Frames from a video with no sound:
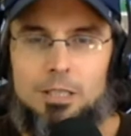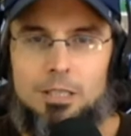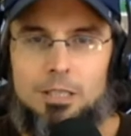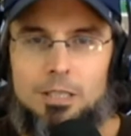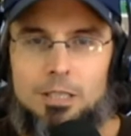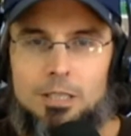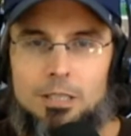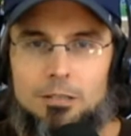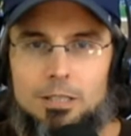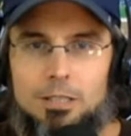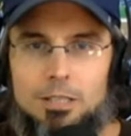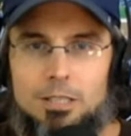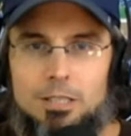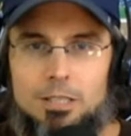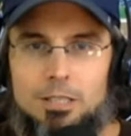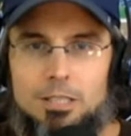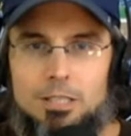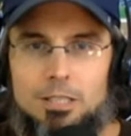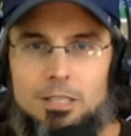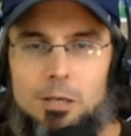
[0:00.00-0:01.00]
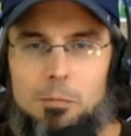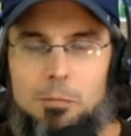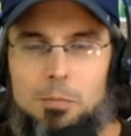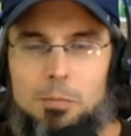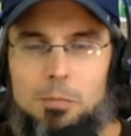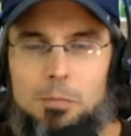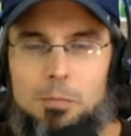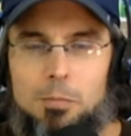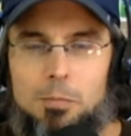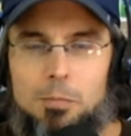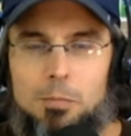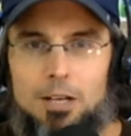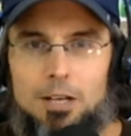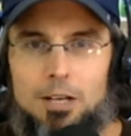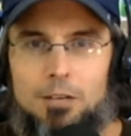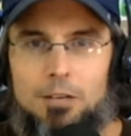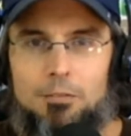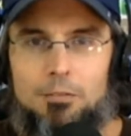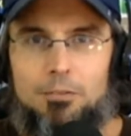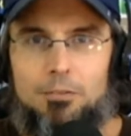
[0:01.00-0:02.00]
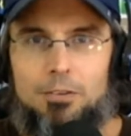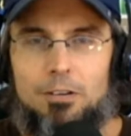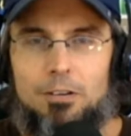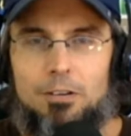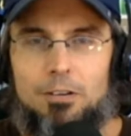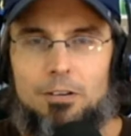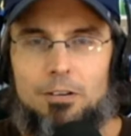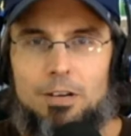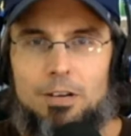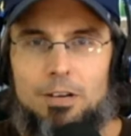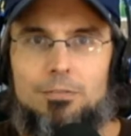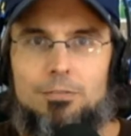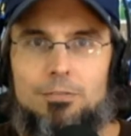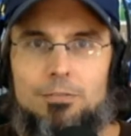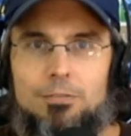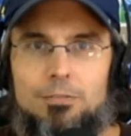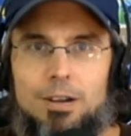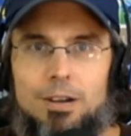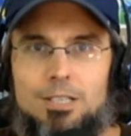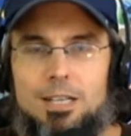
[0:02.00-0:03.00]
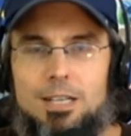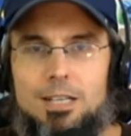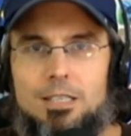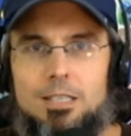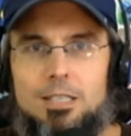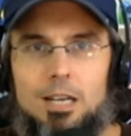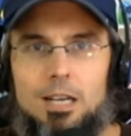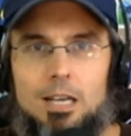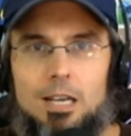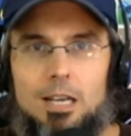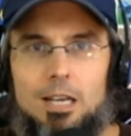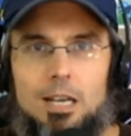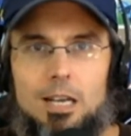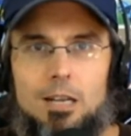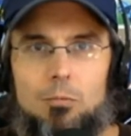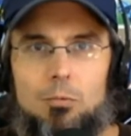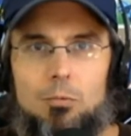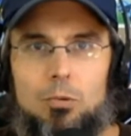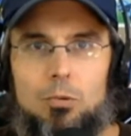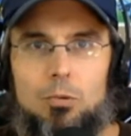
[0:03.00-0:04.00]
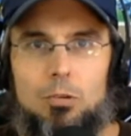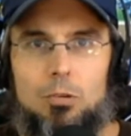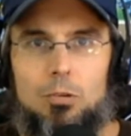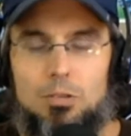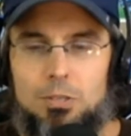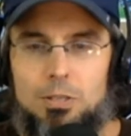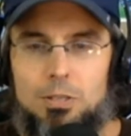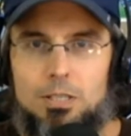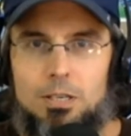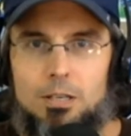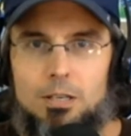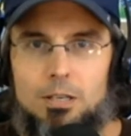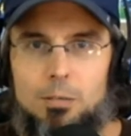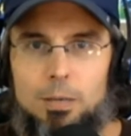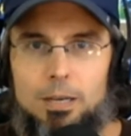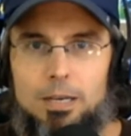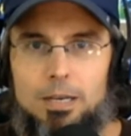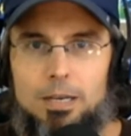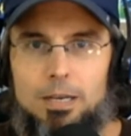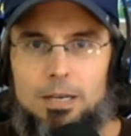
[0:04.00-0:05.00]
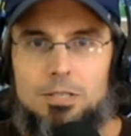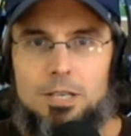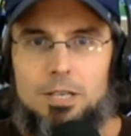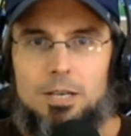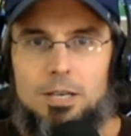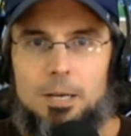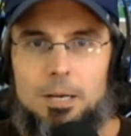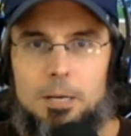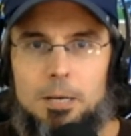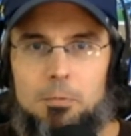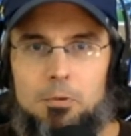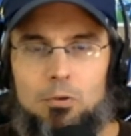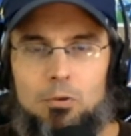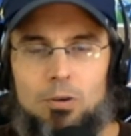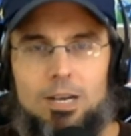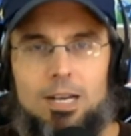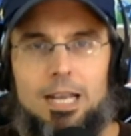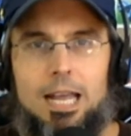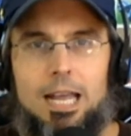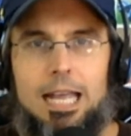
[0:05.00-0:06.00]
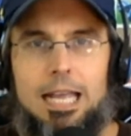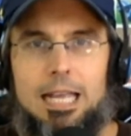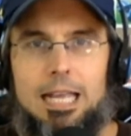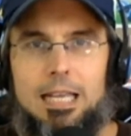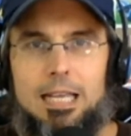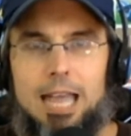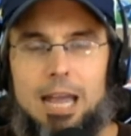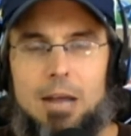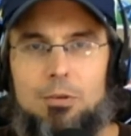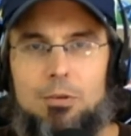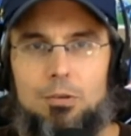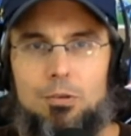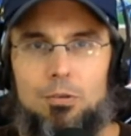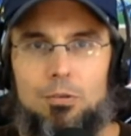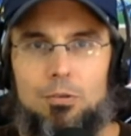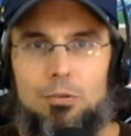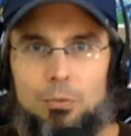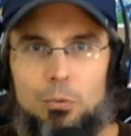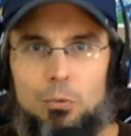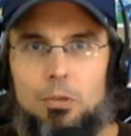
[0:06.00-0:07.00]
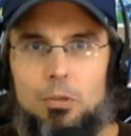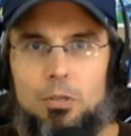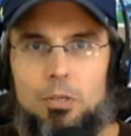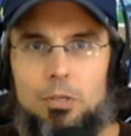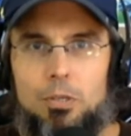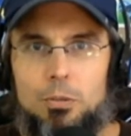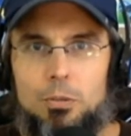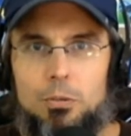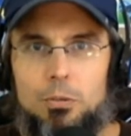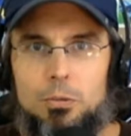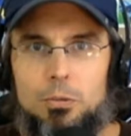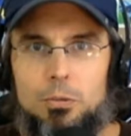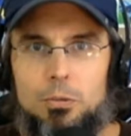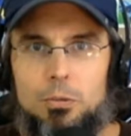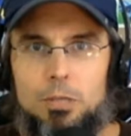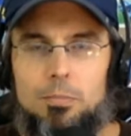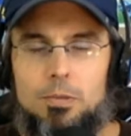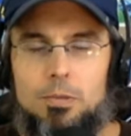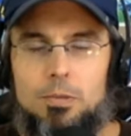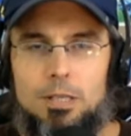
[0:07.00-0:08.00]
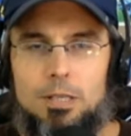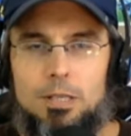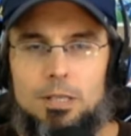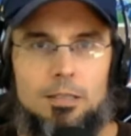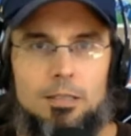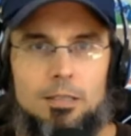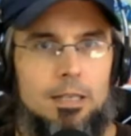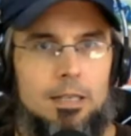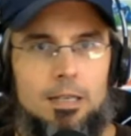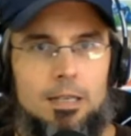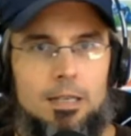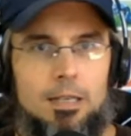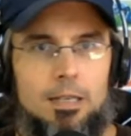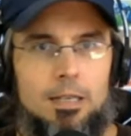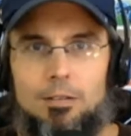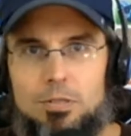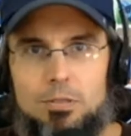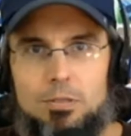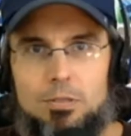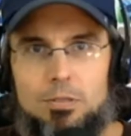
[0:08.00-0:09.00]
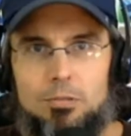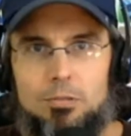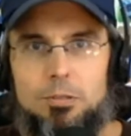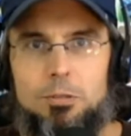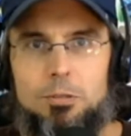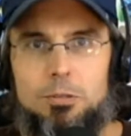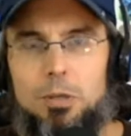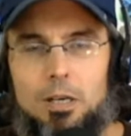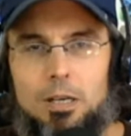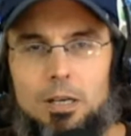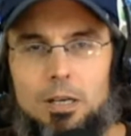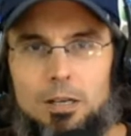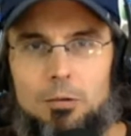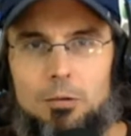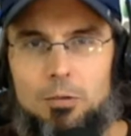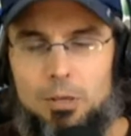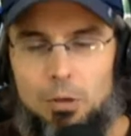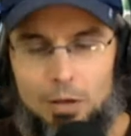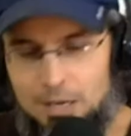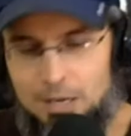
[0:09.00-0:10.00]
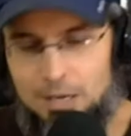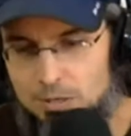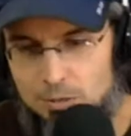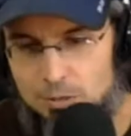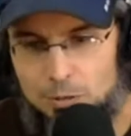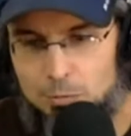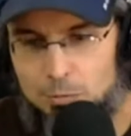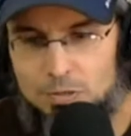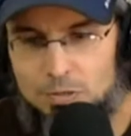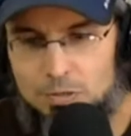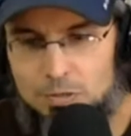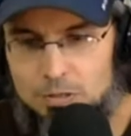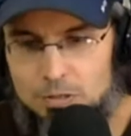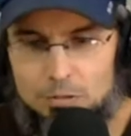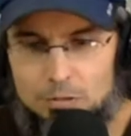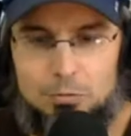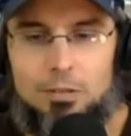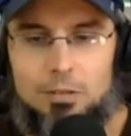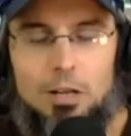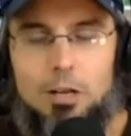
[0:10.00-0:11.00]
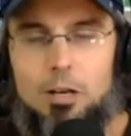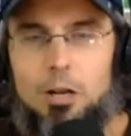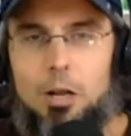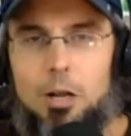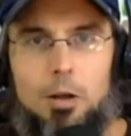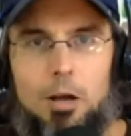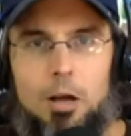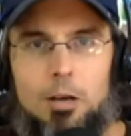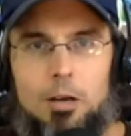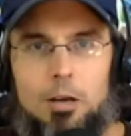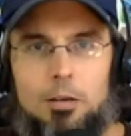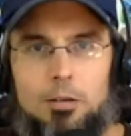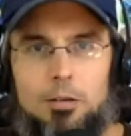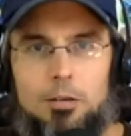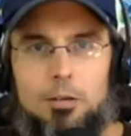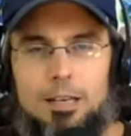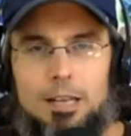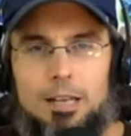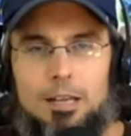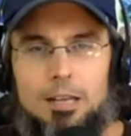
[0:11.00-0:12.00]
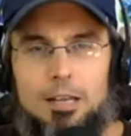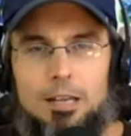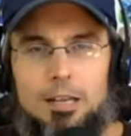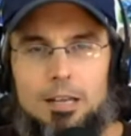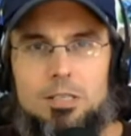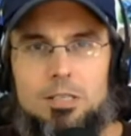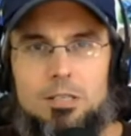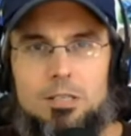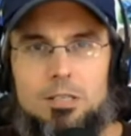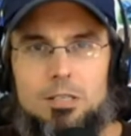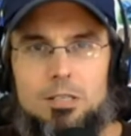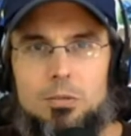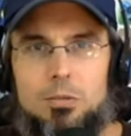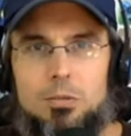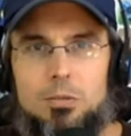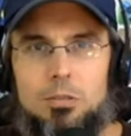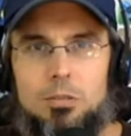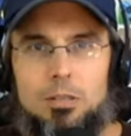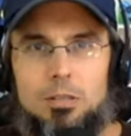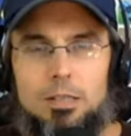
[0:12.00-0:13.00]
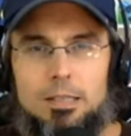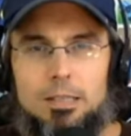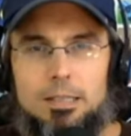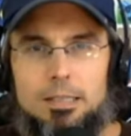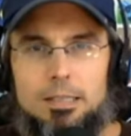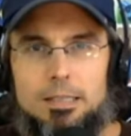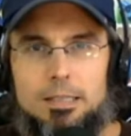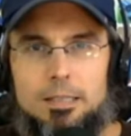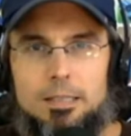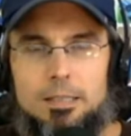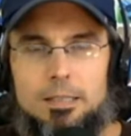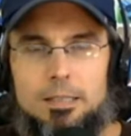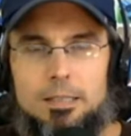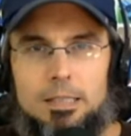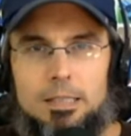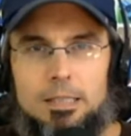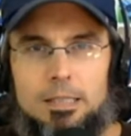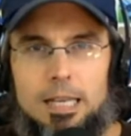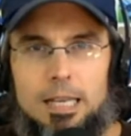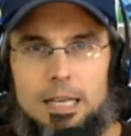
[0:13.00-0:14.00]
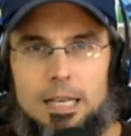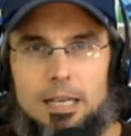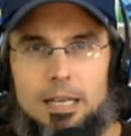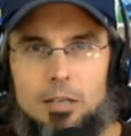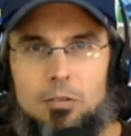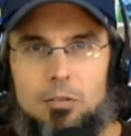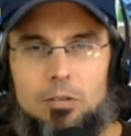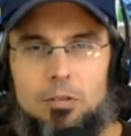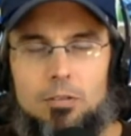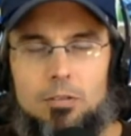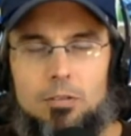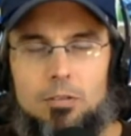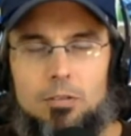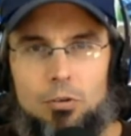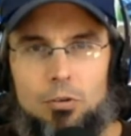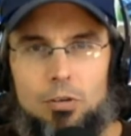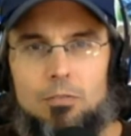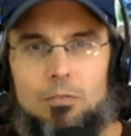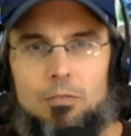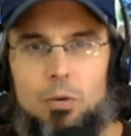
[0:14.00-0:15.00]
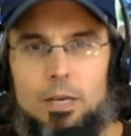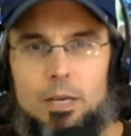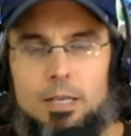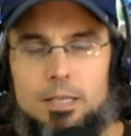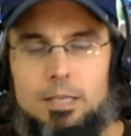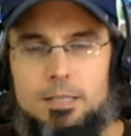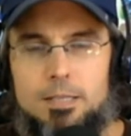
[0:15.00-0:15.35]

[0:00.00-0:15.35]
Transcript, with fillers: We're going to look at some uh, configuration file settings, and we're also going to talk about uh, creating a counter for your app that flips through, uh, you know, kind of zooms through and, and, and increments the score uh, in a cre- creative way.